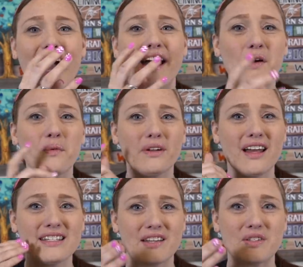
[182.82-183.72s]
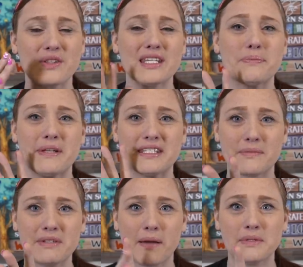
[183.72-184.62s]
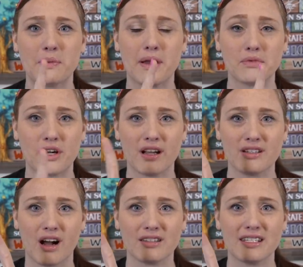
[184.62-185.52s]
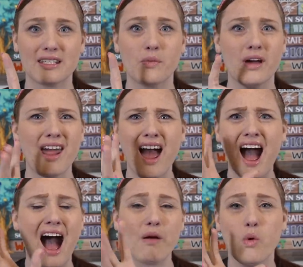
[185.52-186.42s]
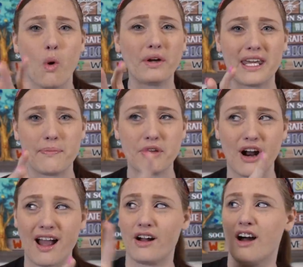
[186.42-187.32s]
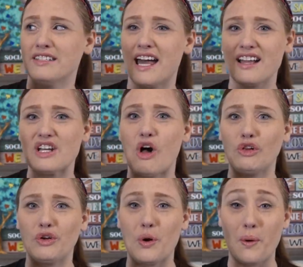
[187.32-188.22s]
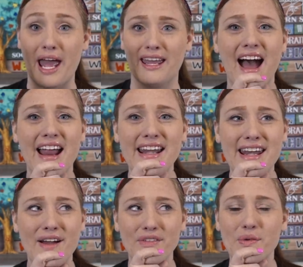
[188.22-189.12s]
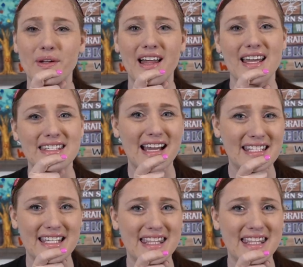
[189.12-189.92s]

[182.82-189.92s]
I don't realize I do this, but sometimes when I'm trying to talk to someone, I won't keep their eye contact. I'll look away. I never realized I did